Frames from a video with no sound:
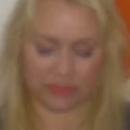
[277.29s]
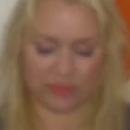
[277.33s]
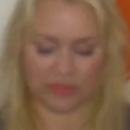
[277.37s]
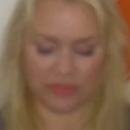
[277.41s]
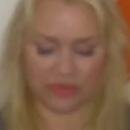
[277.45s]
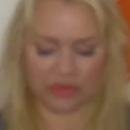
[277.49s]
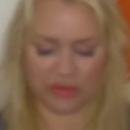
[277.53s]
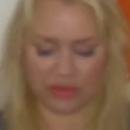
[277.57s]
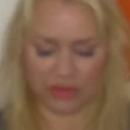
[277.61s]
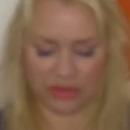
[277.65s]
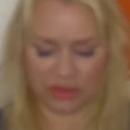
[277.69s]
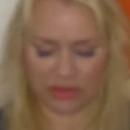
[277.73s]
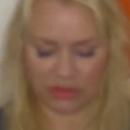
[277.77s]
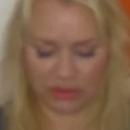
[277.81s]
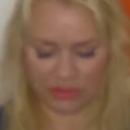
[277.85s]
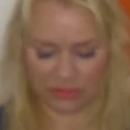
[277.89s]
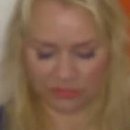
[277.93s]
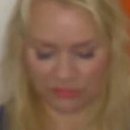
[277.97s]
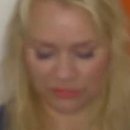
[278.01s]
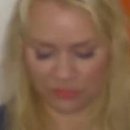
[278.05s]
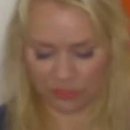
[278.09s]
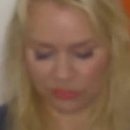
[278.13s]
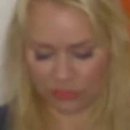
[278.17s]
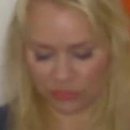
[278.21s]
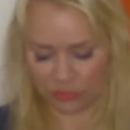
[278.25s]
The
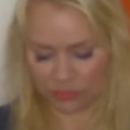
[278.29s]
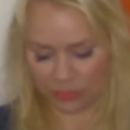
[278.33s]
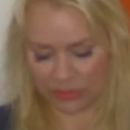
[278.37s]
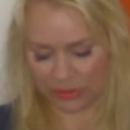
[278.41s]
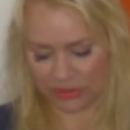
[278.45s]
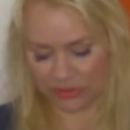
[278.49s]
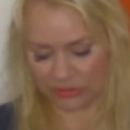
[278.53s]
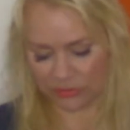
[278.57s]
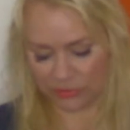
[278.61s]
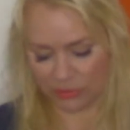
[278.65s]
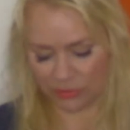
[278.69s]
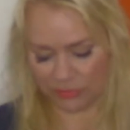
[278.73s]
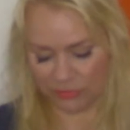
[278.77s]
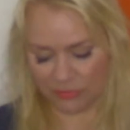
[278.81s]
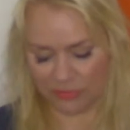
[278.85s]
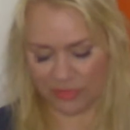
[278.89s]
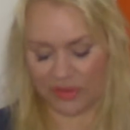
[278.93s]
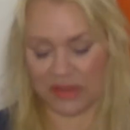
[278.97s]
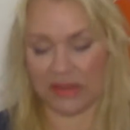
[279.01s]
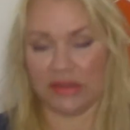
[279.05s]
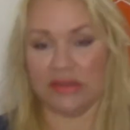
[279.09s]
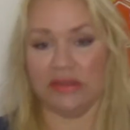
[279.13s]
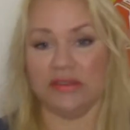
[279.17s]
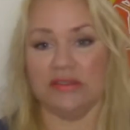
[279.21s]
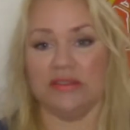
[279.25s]
first one is from
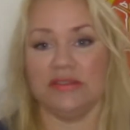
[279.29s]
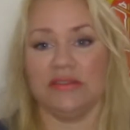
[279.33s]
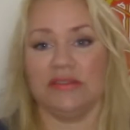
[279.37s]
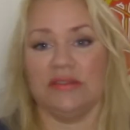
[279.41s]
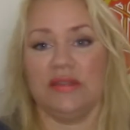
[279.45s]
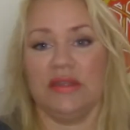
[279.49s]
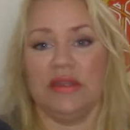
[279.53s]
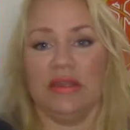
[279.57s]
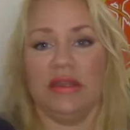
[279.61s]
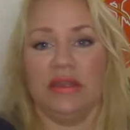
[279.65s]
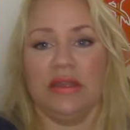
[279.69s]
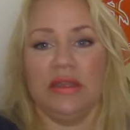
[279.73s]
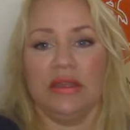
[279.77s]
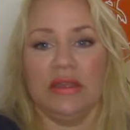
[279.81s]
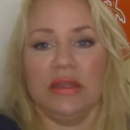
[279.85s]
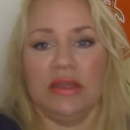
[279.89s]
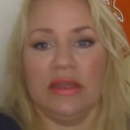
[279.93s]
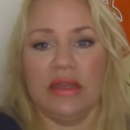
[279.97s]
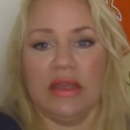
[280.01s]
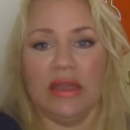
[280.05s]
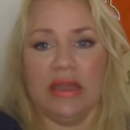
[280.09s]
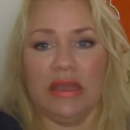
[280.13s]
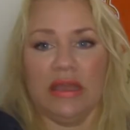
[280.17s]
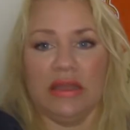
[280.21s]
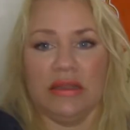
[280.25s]
Face,
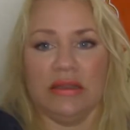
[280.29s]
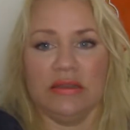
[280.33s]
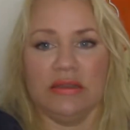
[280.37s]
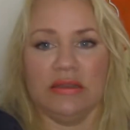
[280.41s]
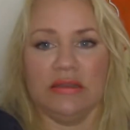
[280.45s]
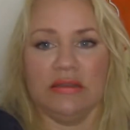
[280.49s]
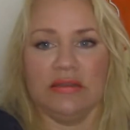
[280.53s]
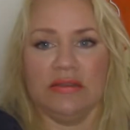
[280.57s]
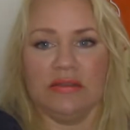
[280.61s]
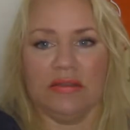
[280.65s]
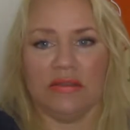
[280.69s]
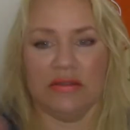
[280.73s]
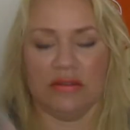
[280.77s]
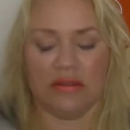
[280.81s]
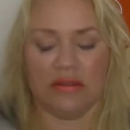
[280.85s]
and